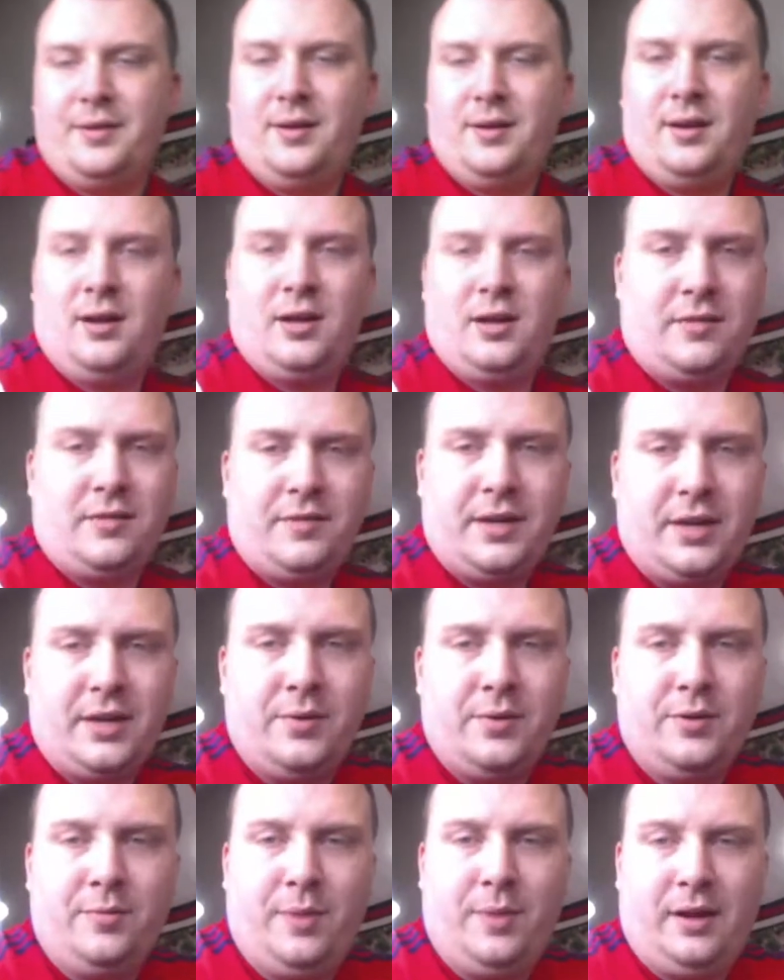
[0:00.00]
I don't think it
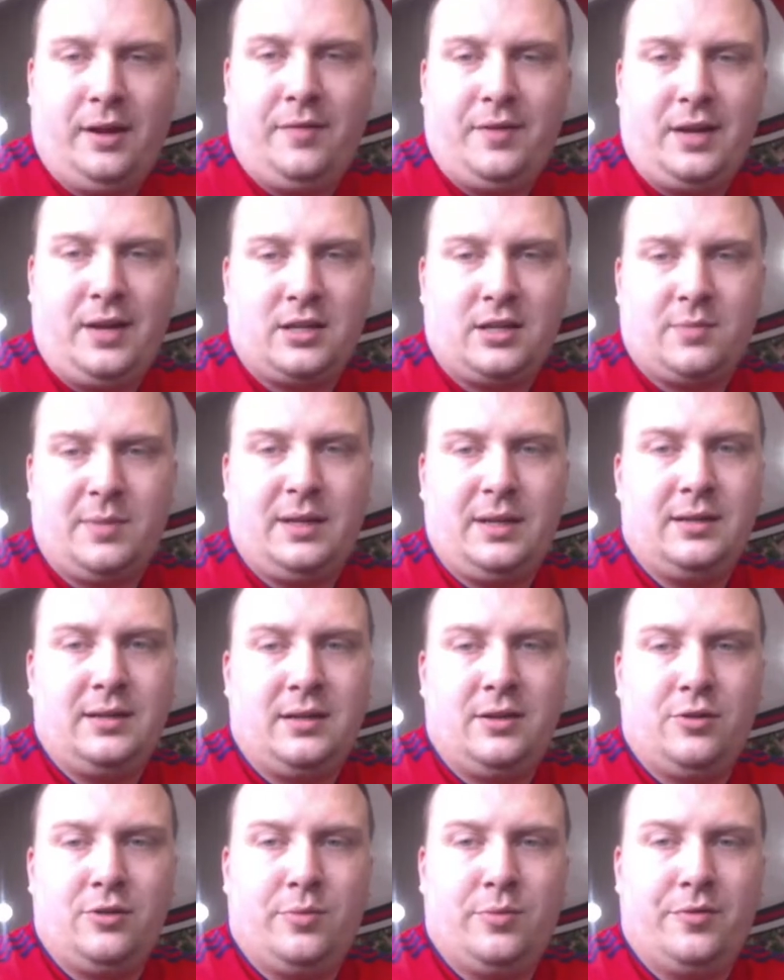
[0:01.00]
will be. I think it could be a
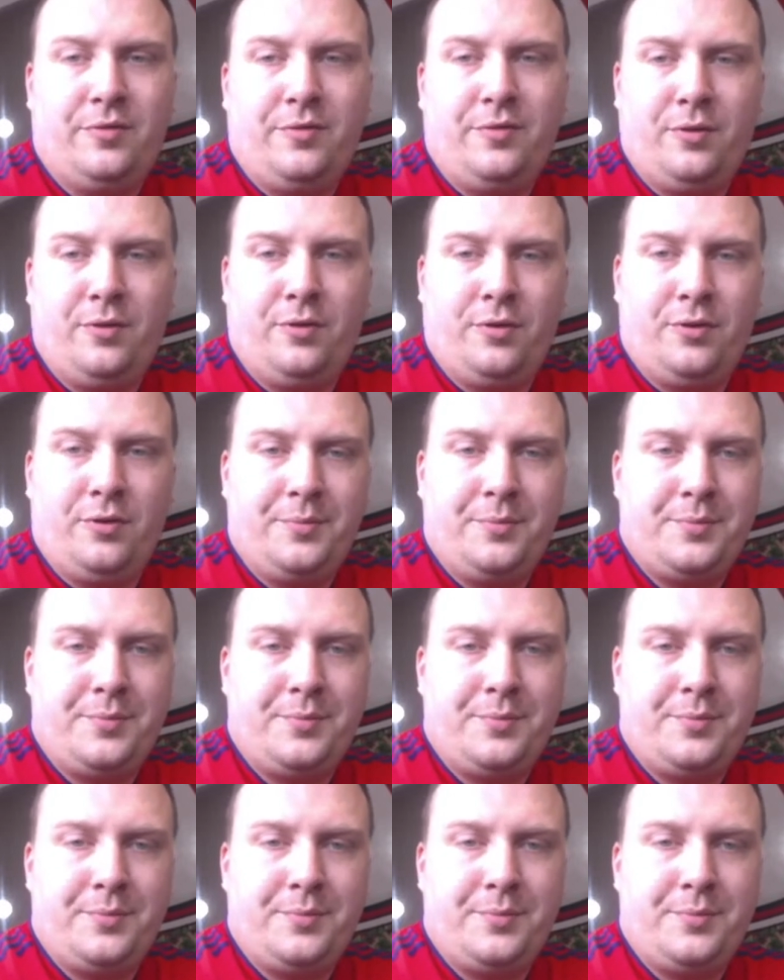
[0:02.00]
normal 4